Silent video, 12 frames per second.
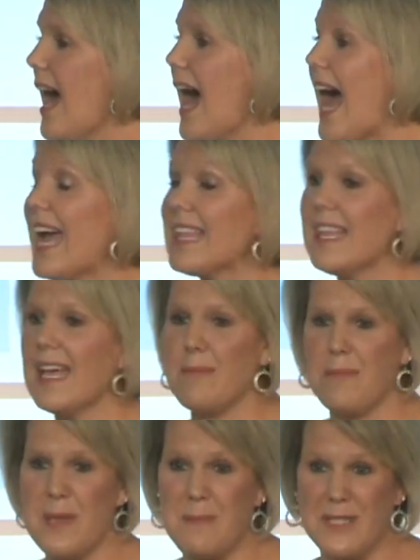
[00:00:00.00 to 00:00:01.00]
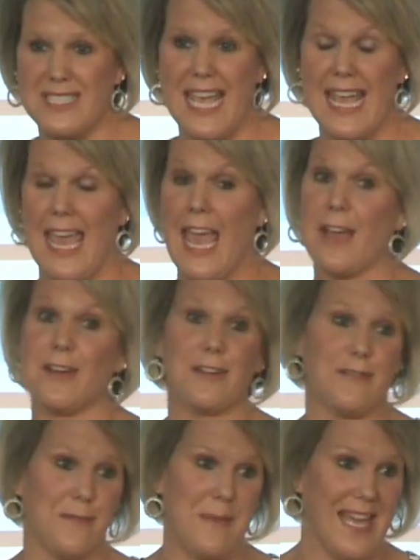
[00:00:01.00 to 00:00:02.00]
I let people take care
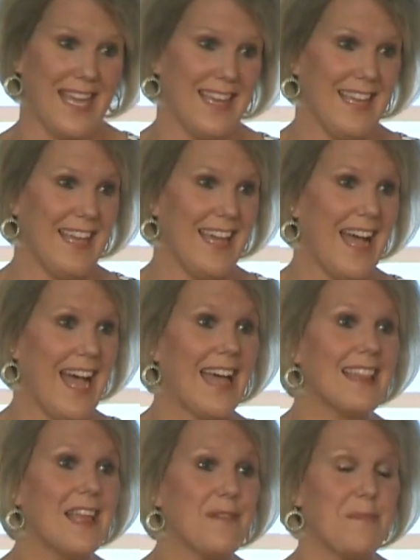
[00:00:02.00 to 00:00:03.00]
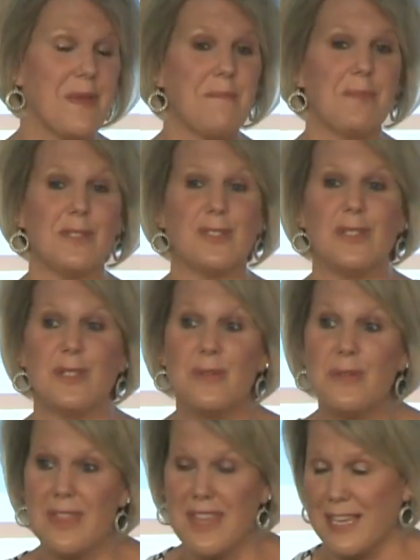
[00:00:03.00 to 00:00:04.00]
of me. I let people
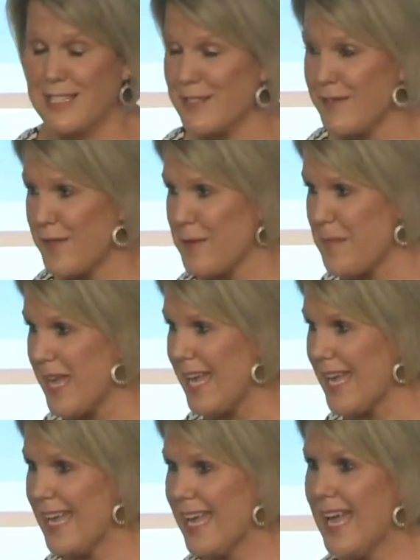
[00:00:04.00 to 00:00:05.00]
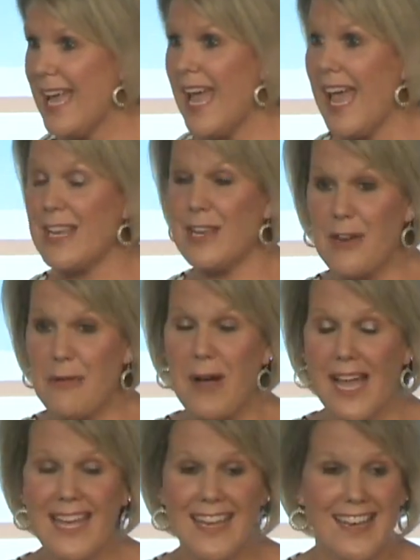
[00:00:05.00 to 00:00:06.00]
do things for me. And you know
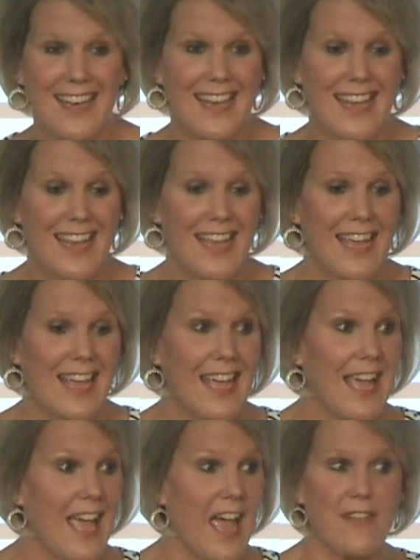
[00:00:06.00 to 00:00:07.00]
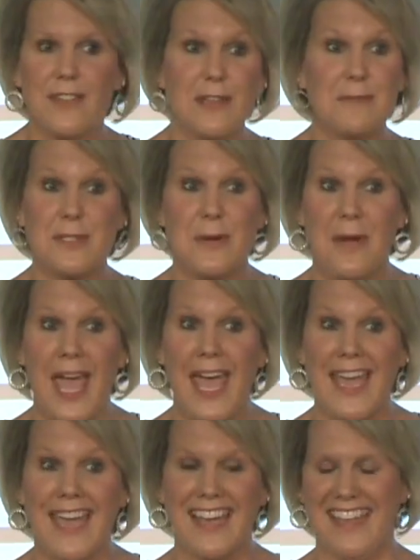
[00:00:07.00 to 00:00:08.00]
what? Everything was
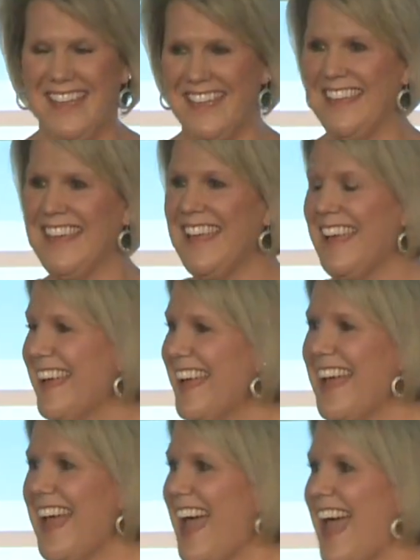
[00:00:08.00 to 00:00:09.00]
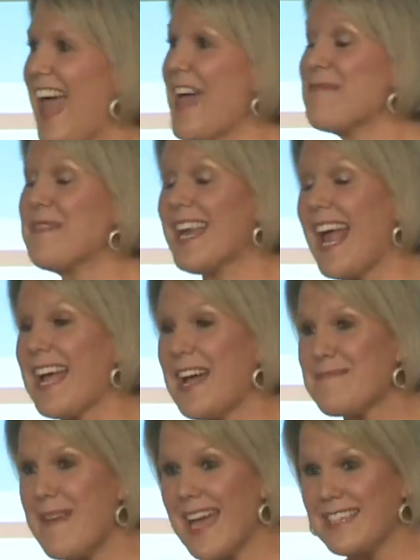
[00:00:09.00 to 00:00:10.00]
okay. And when I
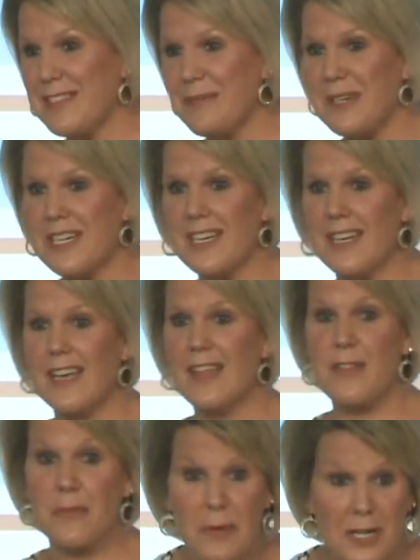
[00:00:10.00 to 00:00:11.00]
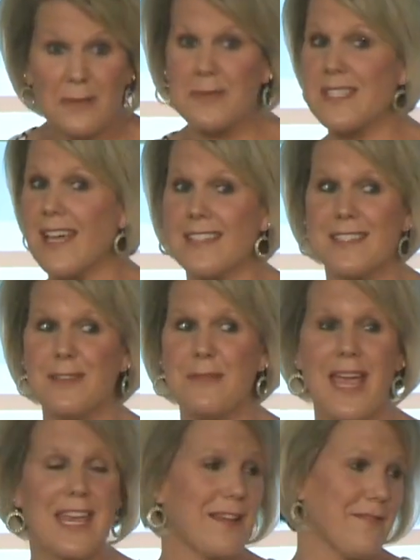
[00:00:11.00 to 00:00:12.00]
got back to work, the work was all still
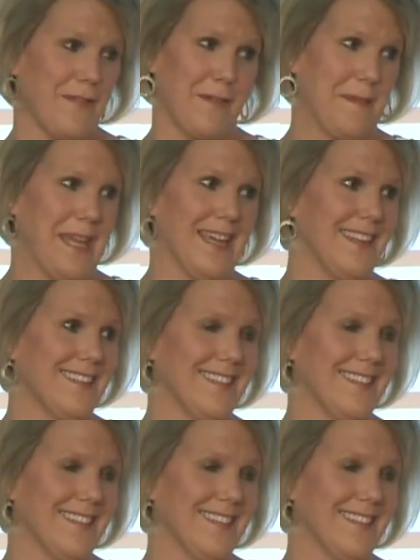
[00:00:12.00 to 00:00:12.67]
waiting for me.